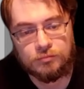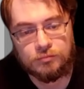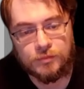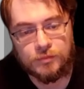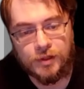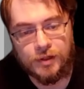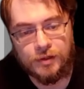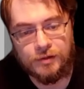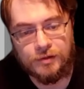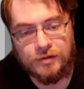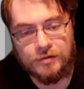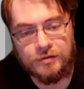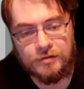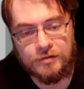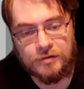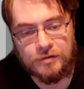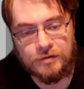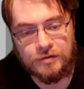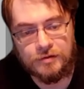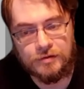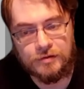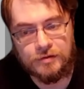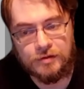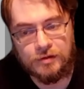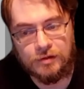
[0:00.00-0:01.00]
And this is
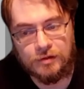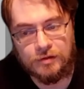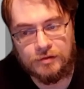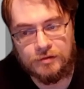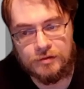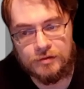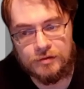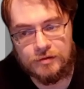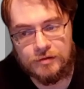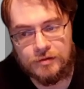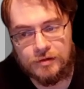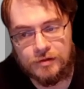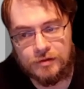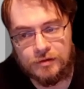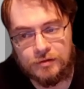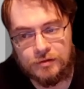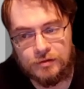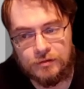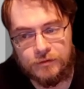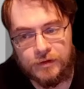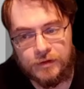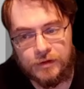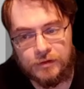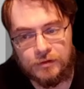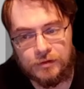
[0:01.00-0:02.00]
sea ice extent of
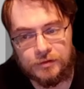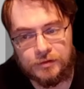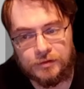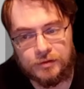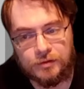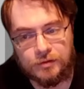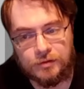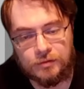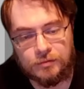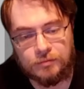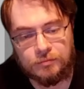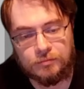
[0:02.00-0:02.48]
Antarctica.